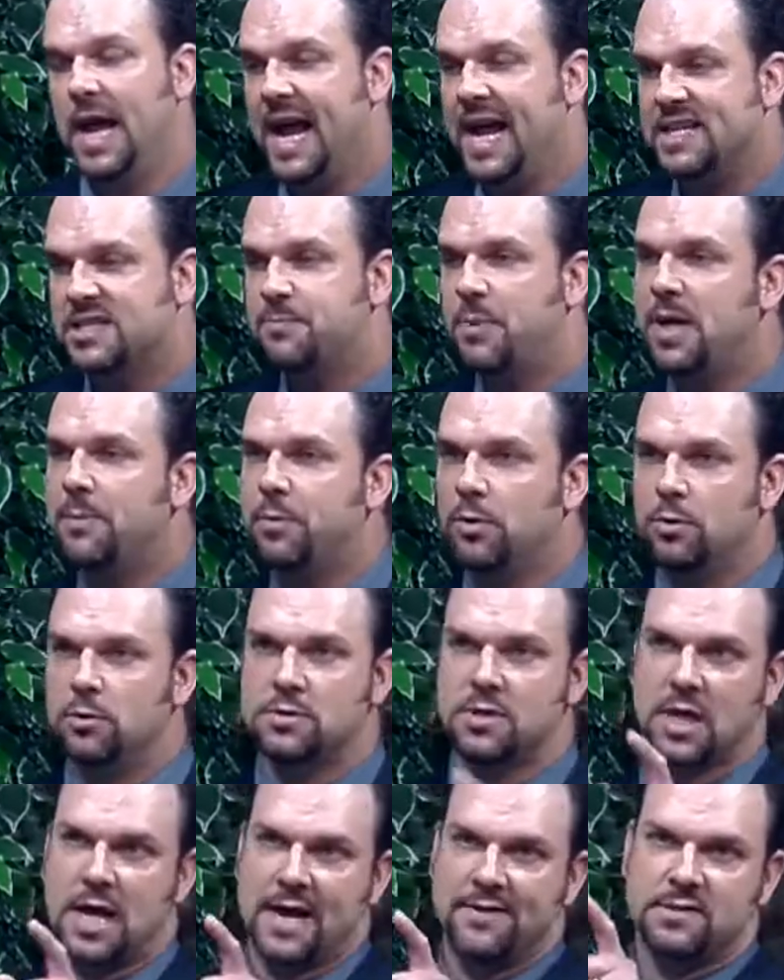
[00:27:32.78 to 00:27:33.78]
Ask people
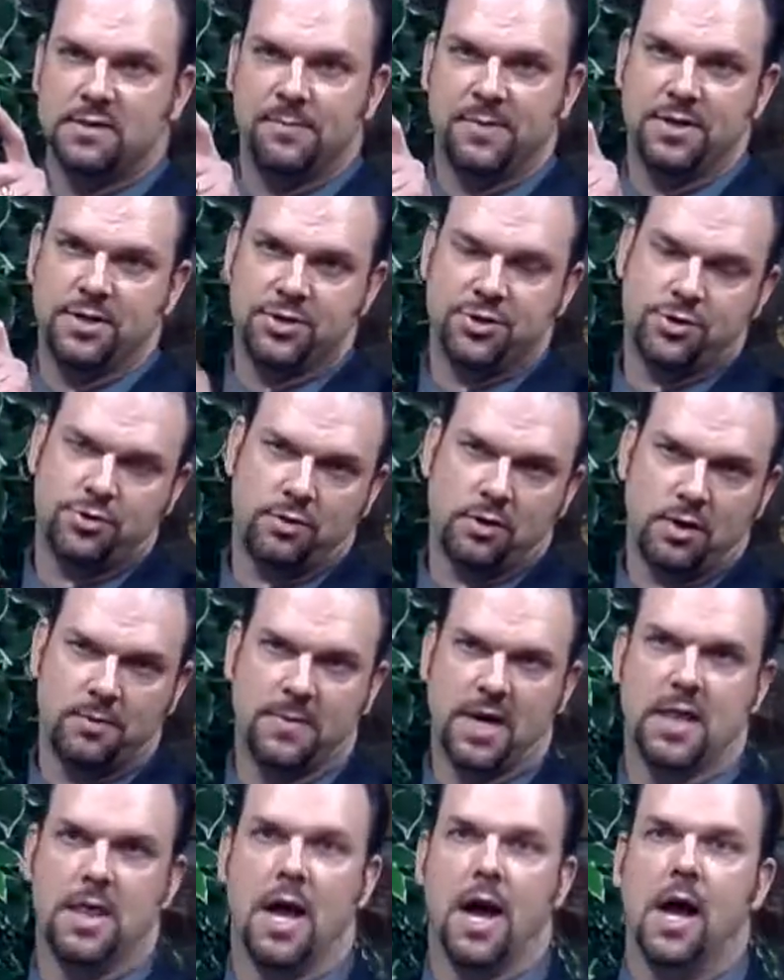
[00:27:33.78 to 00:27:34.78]
whose lives have been
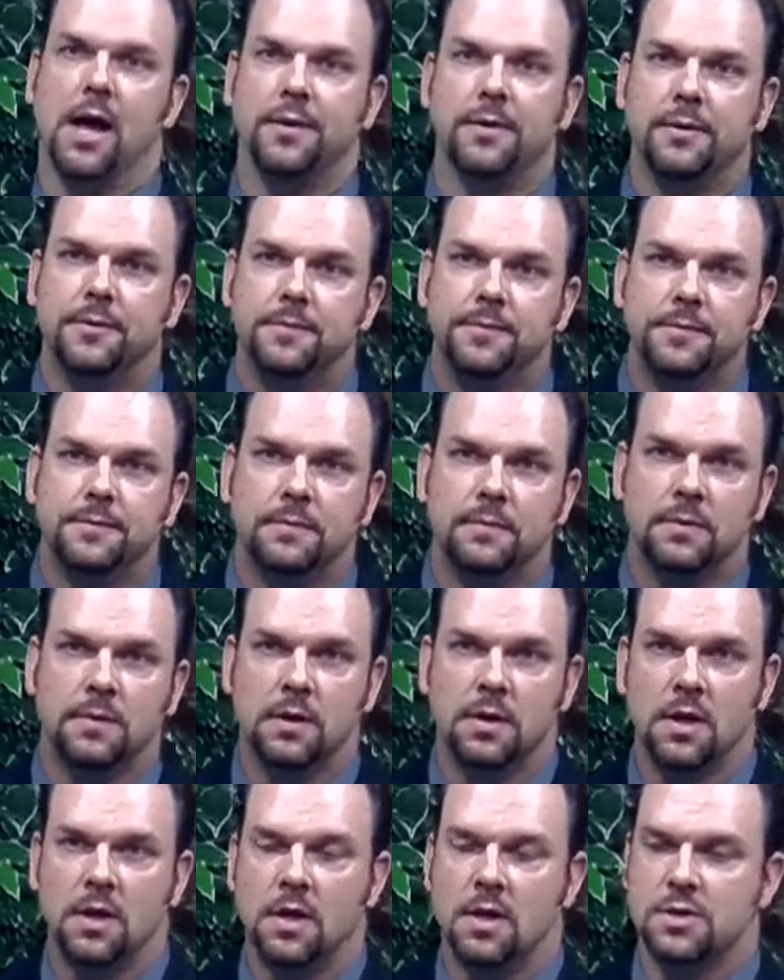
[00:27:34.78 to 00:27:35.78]
destroyed by that.
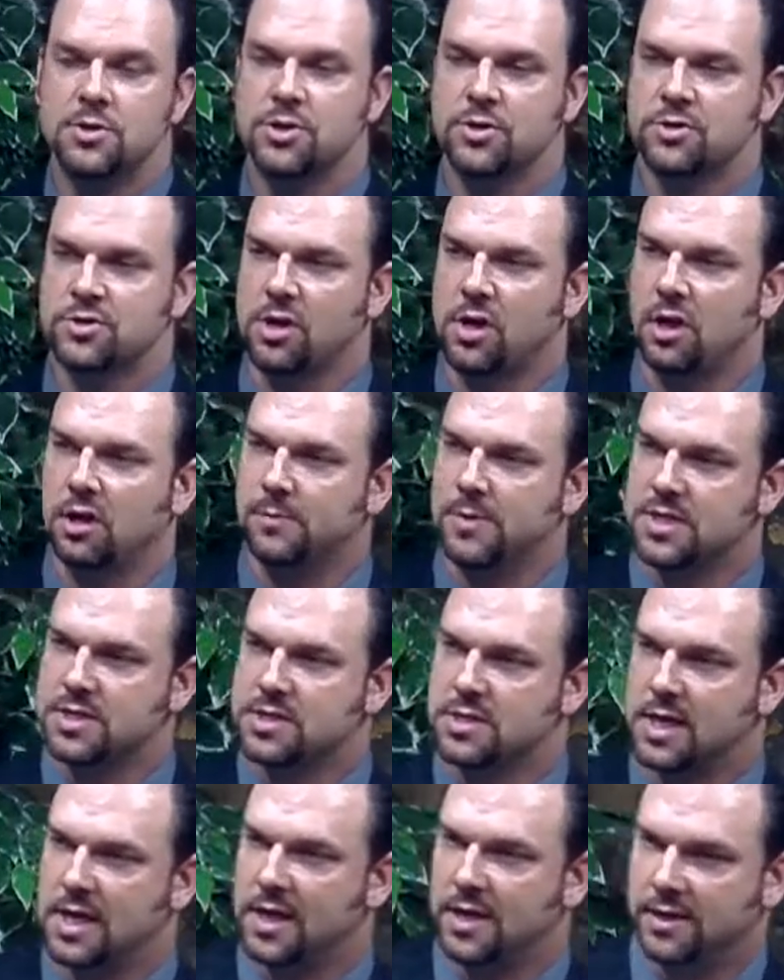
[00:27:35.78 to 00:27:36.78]
So Solomon
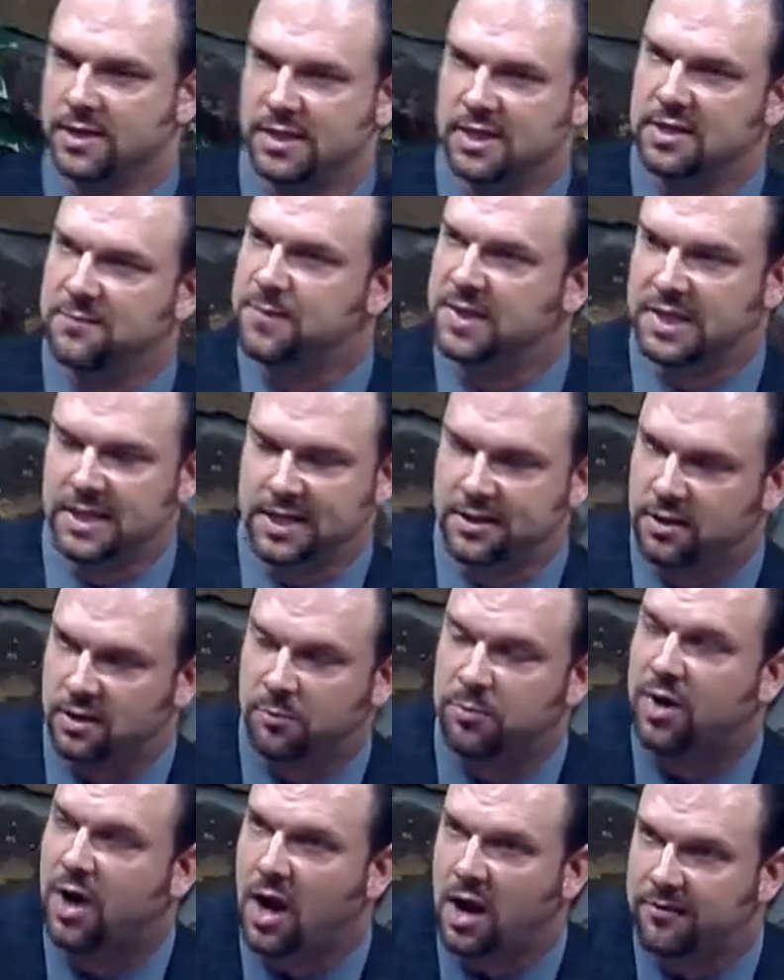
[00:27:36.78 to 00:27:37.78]
said, Give me neither
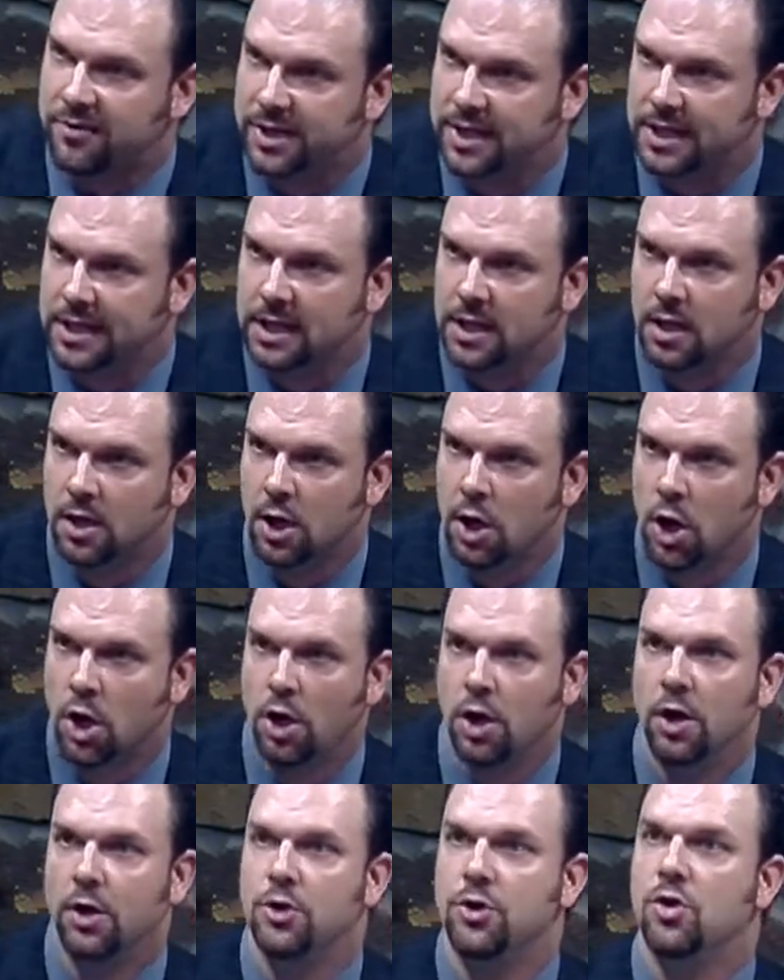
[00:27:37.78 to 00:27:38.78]
poverty
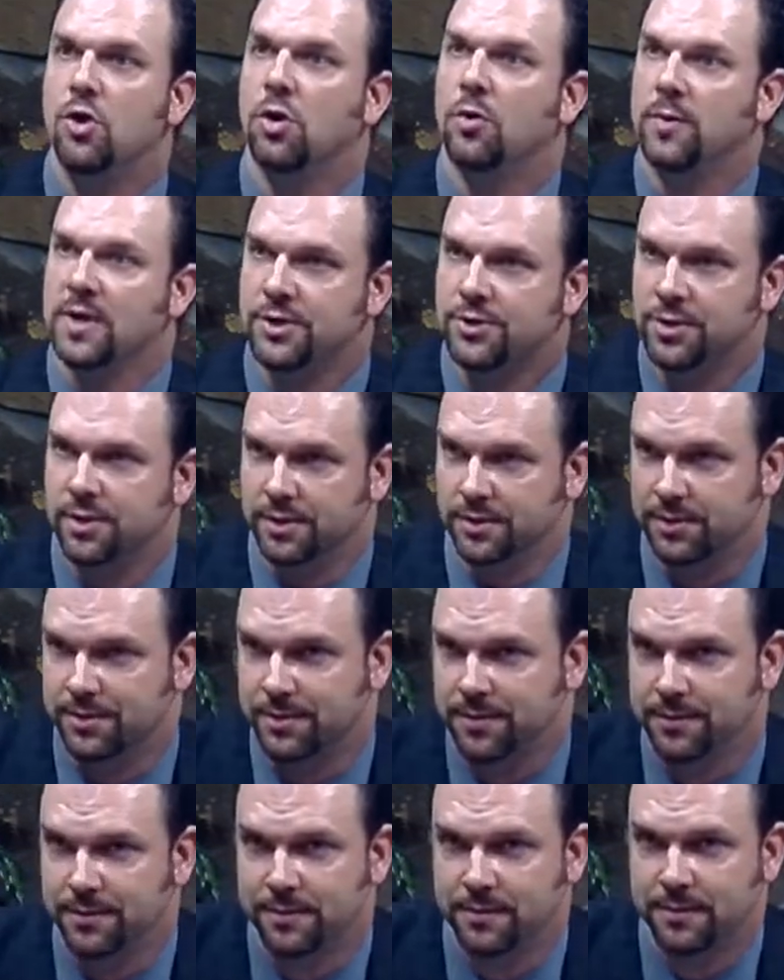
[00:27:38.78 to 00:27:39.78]
nor
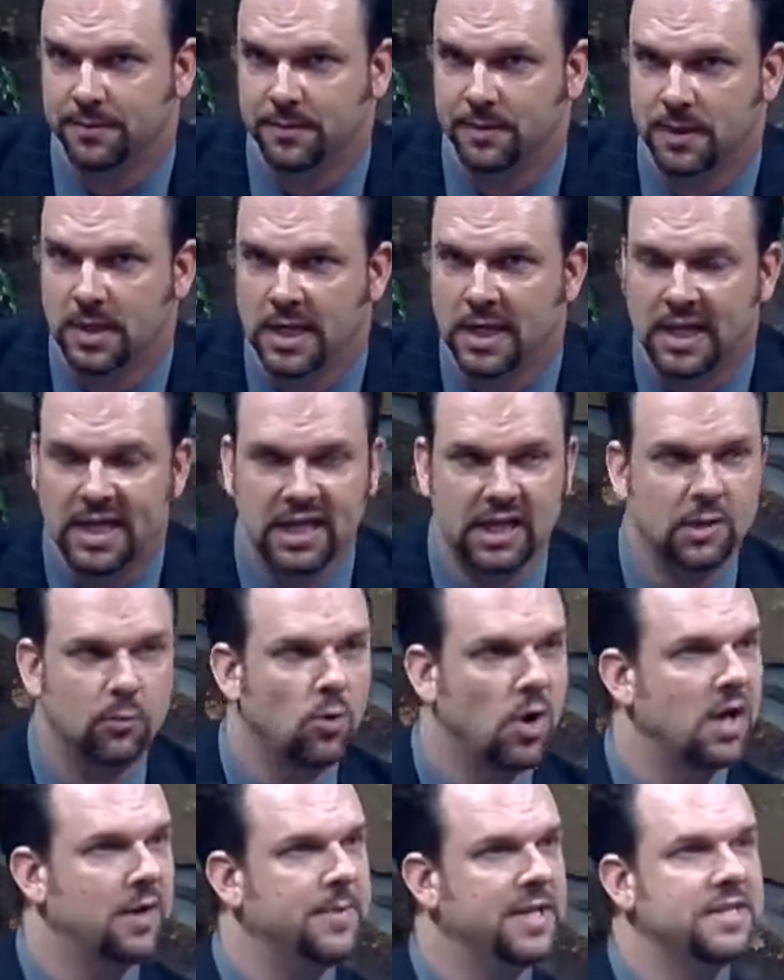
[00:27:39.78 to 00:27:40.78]
riches. He
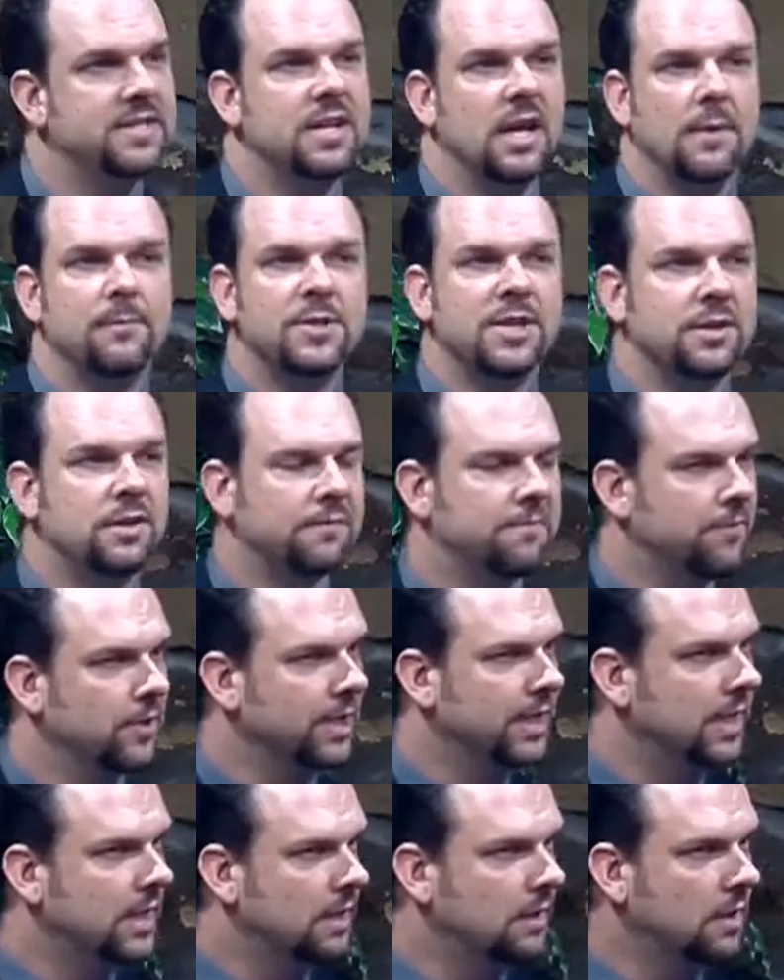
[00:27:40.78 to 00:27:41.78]
didn't want to be tempted to
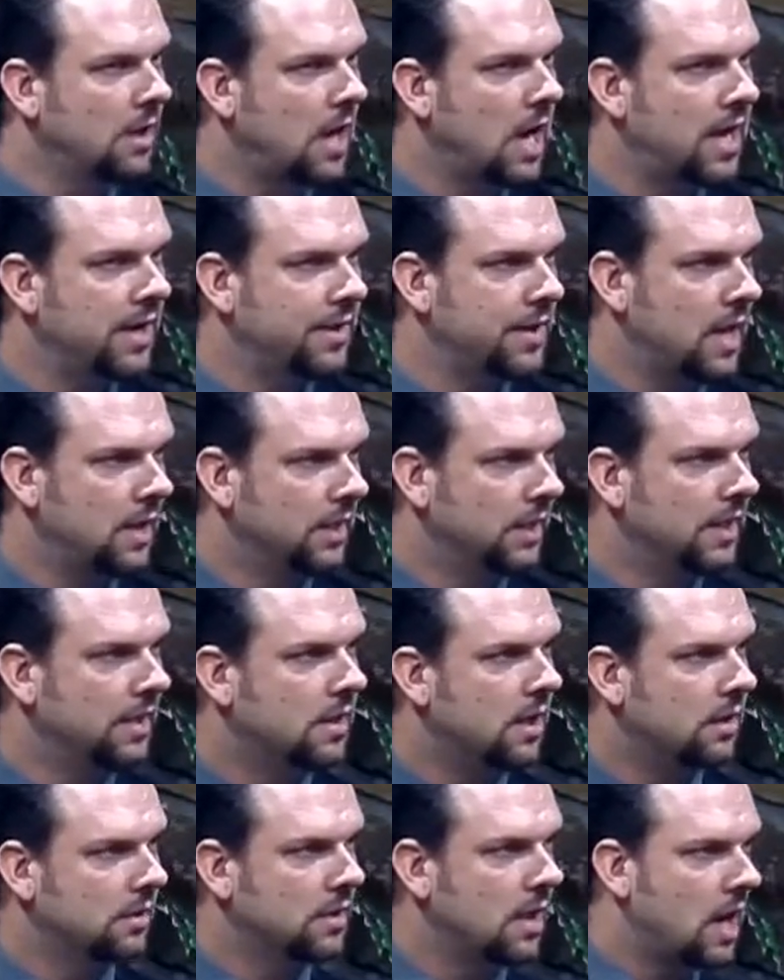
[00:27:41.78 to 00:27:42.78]
forget God and not
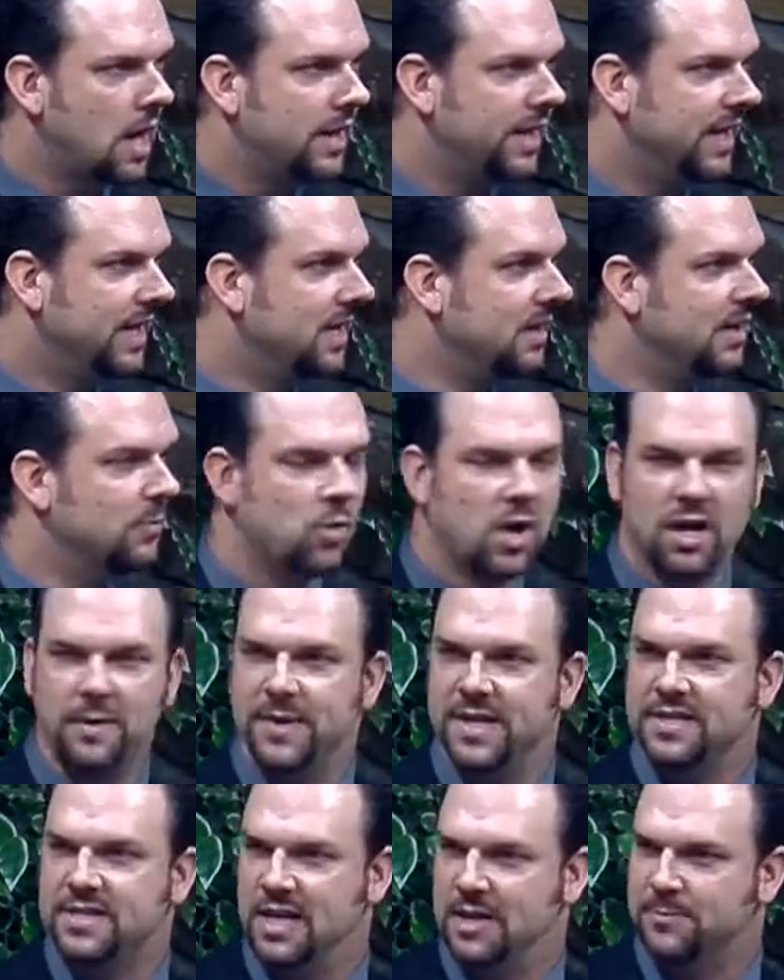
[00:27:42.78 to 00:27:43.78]
lean on God, and he didn't want
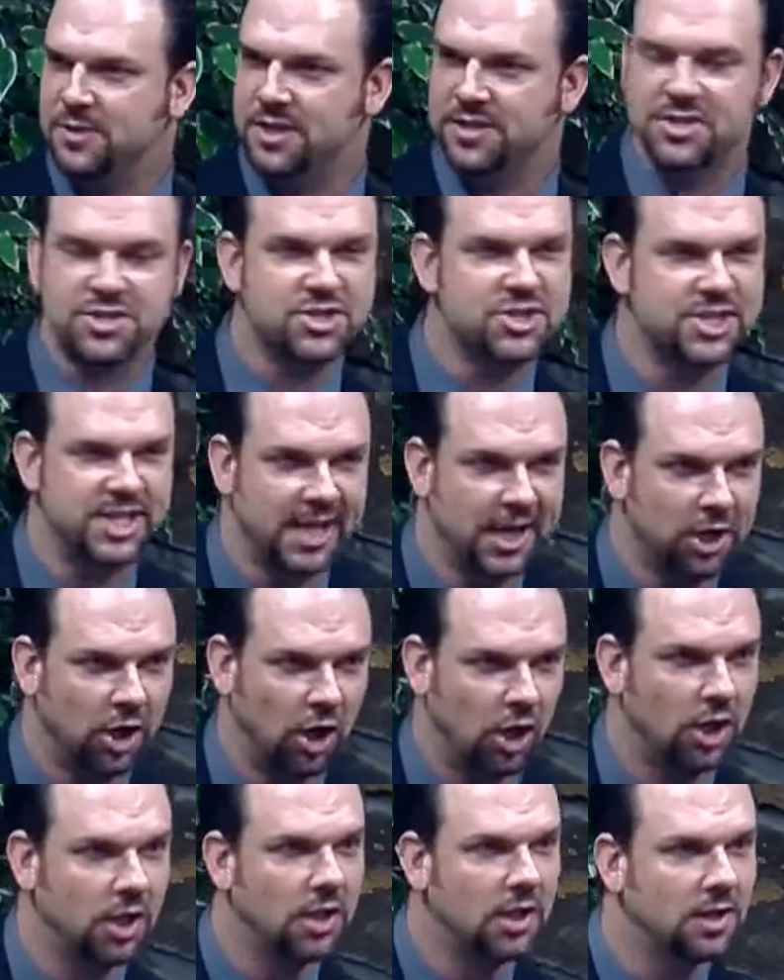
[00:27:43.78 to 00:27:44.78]
to be tempted to
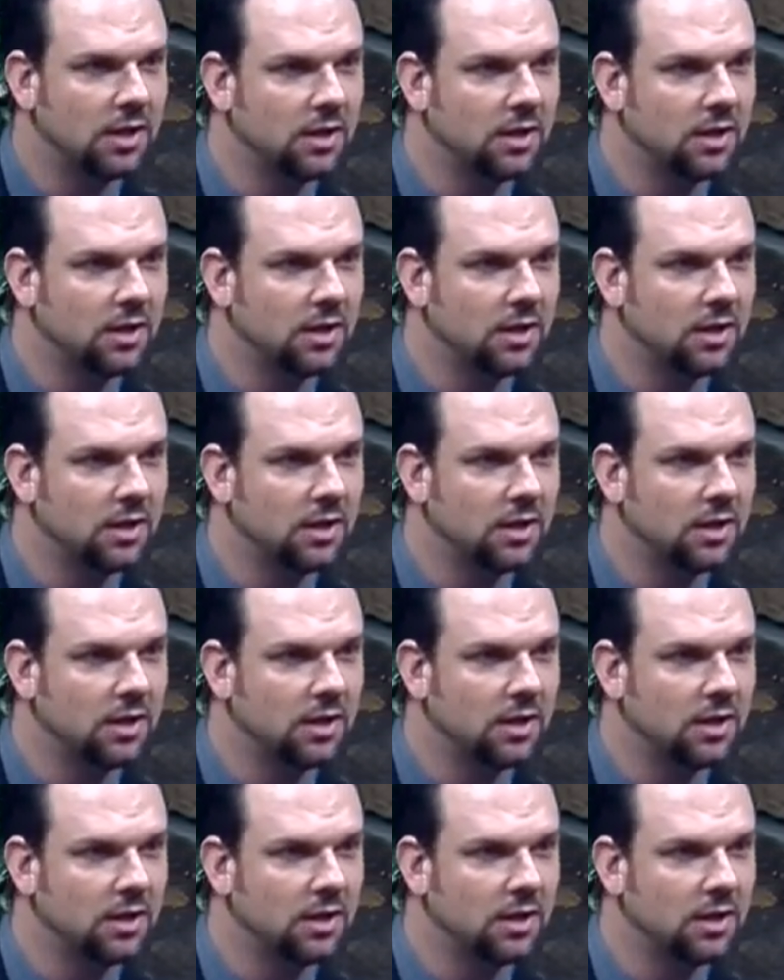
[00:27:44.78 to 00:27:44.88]
steal.